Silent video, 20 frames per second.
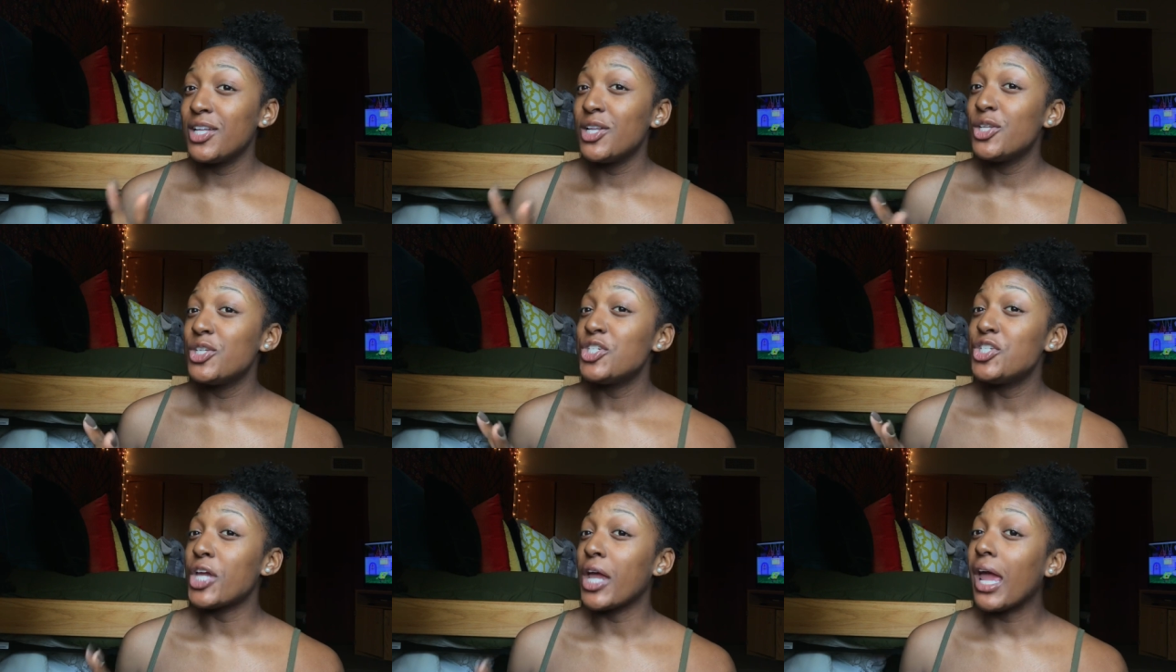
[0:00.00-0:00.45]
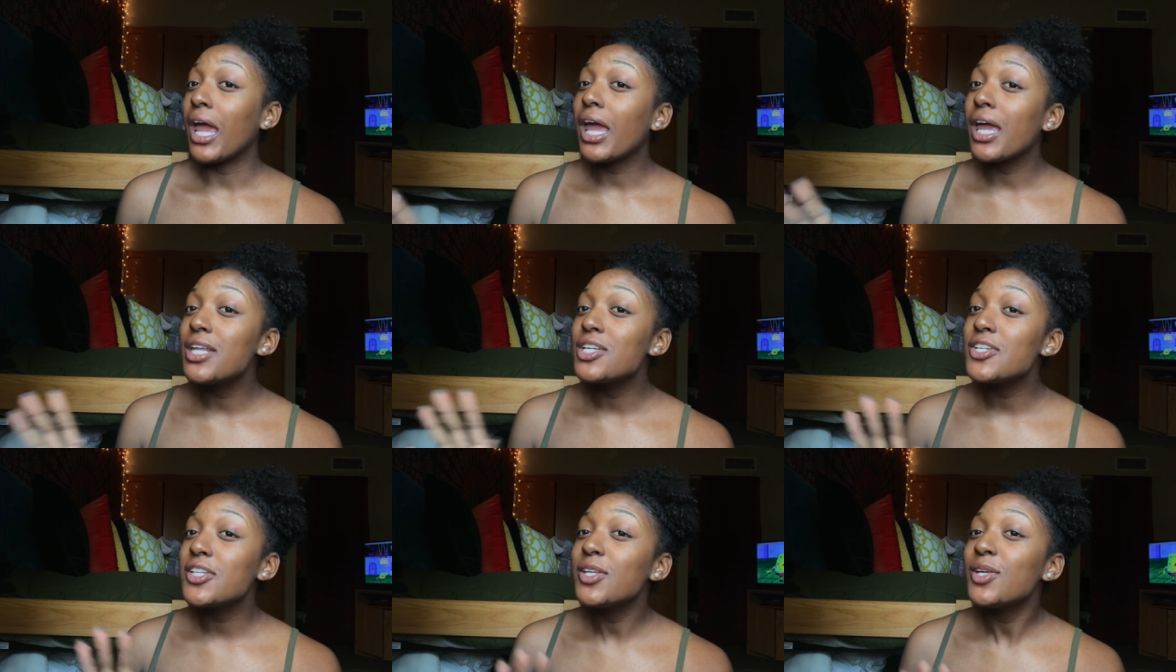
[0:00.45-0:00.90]

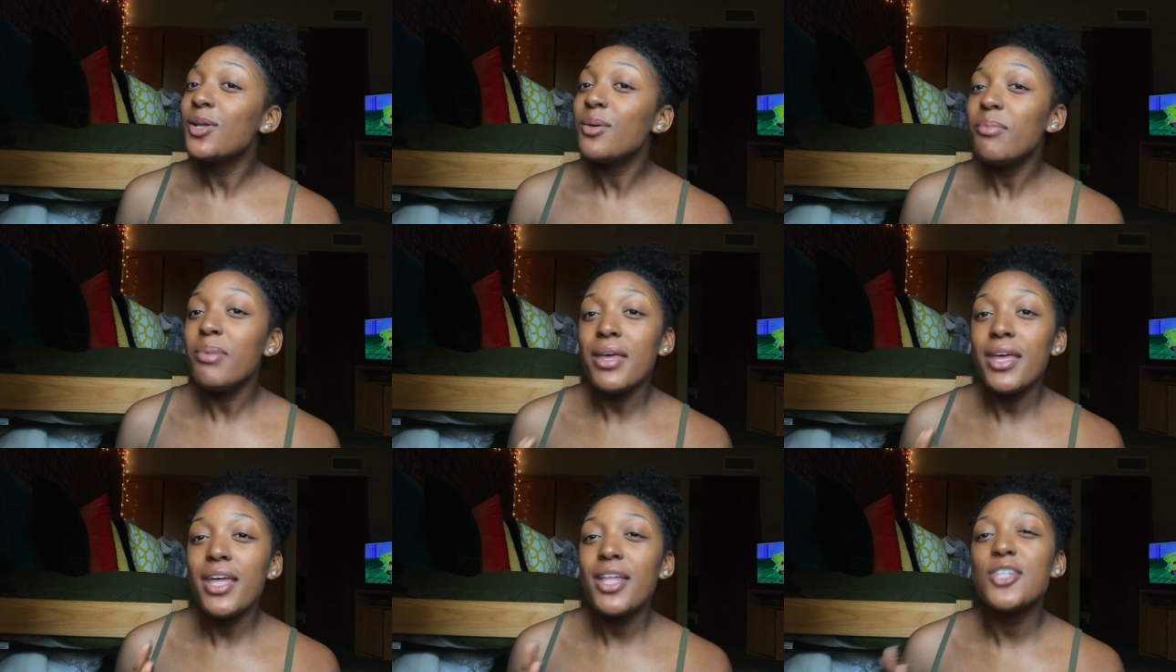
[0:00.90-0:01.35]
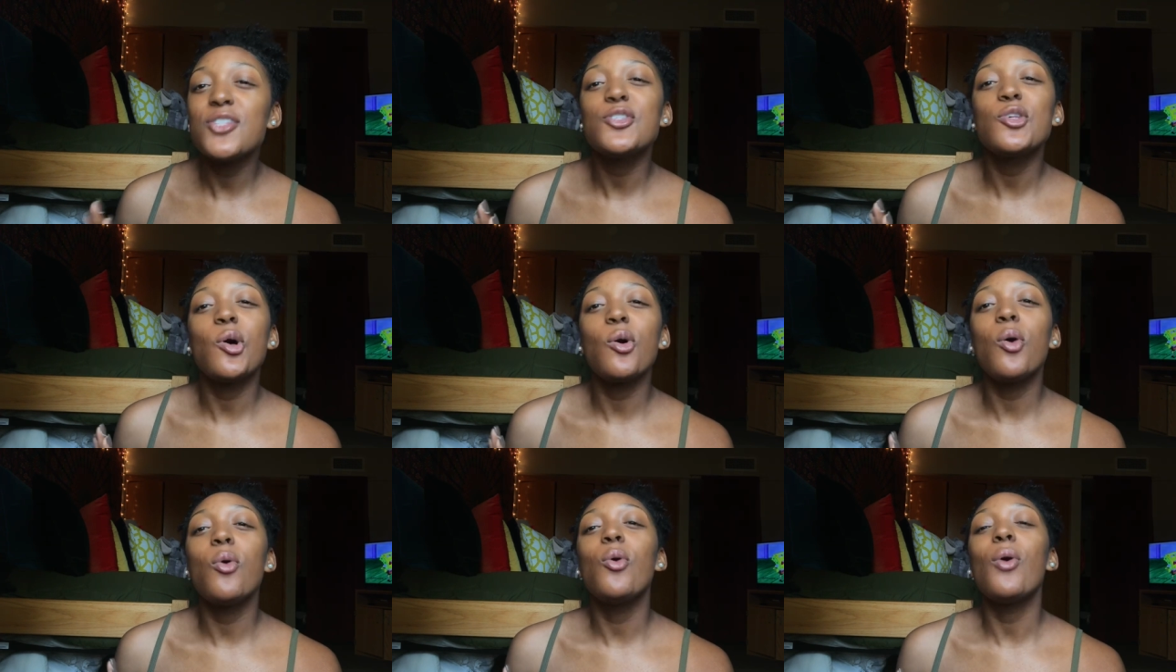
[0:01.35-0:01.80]
change a little bit,
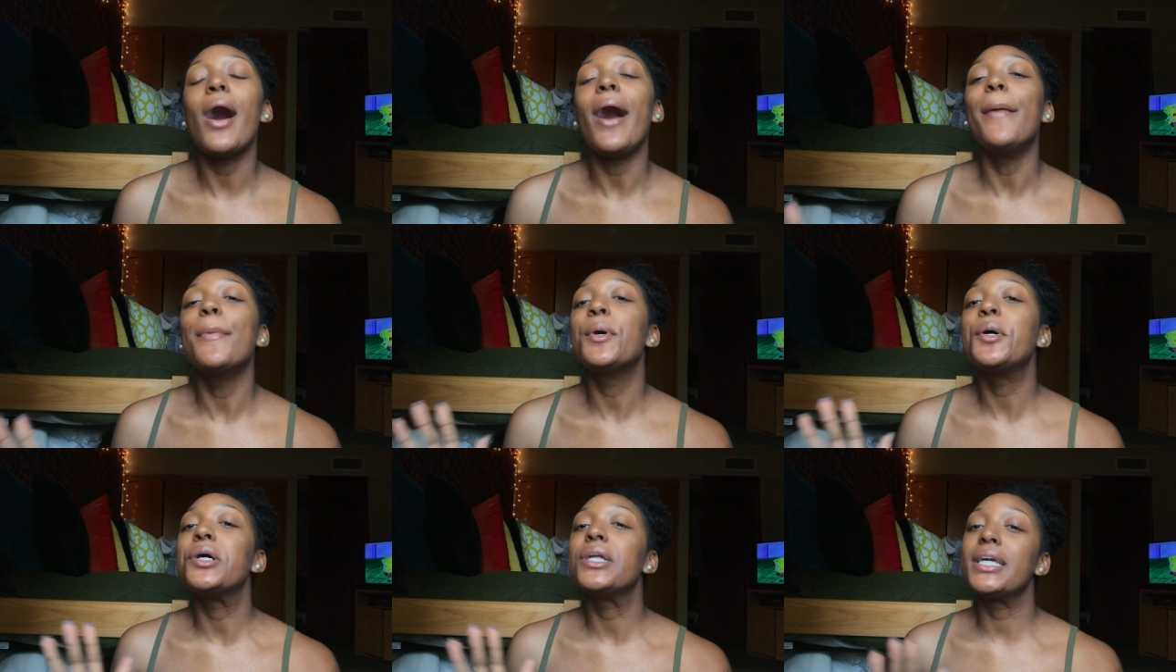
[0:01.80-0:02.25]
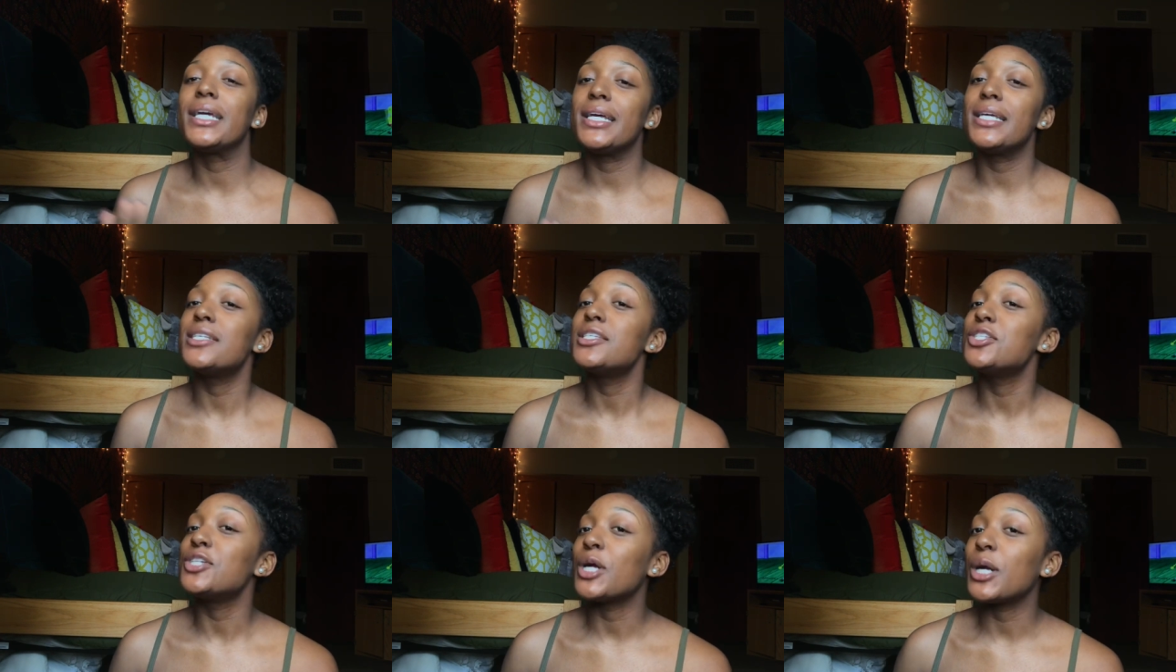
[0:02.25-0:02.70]
so I'm going to
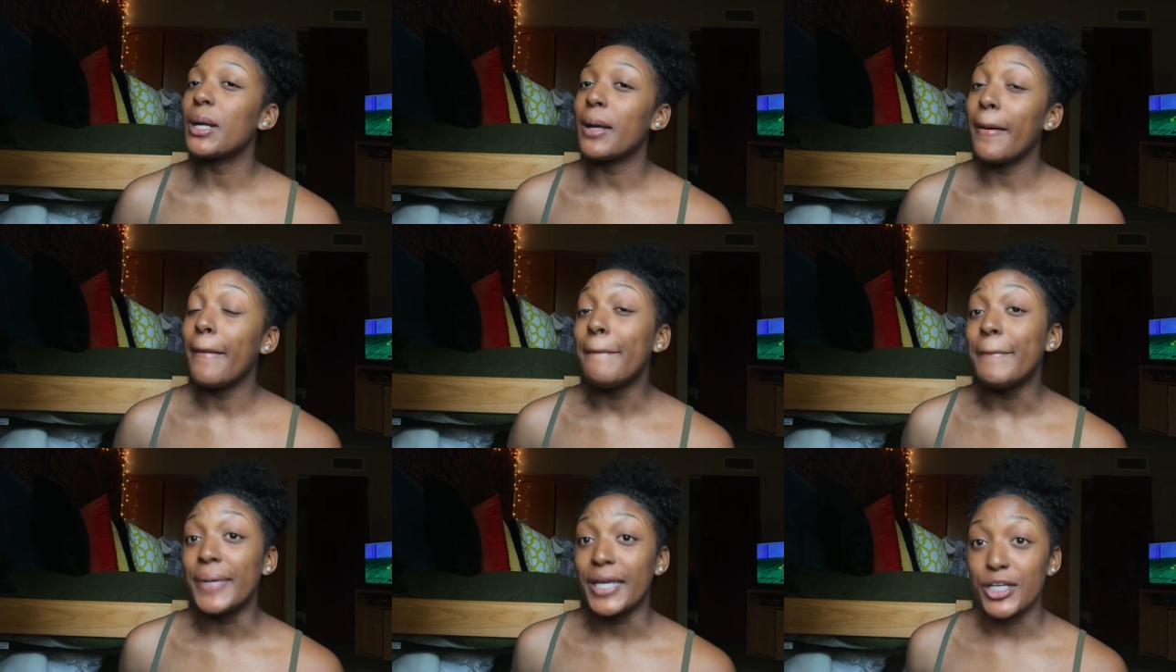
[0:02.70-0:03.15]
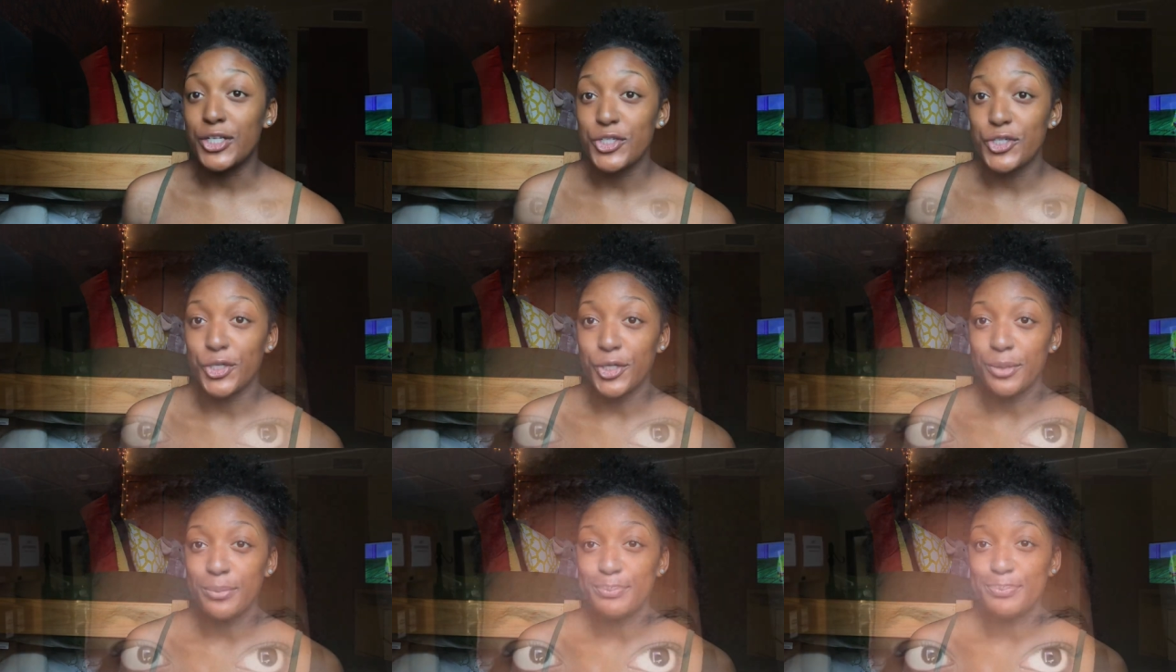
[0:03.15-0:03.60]
insert a
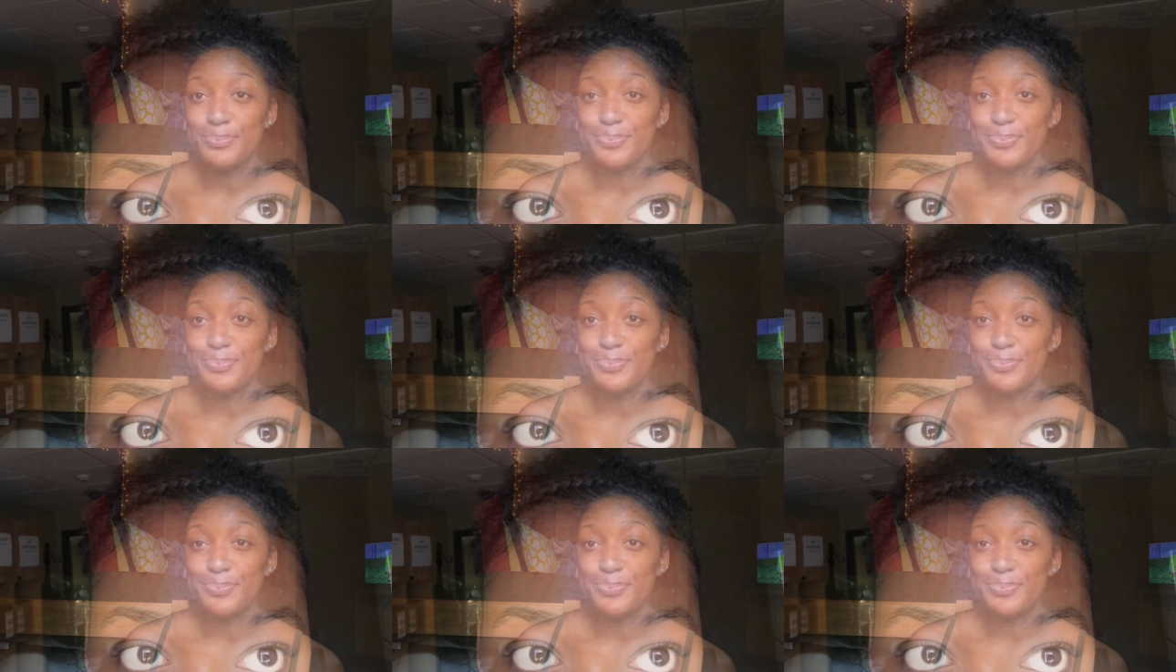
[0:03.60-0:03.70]
picture.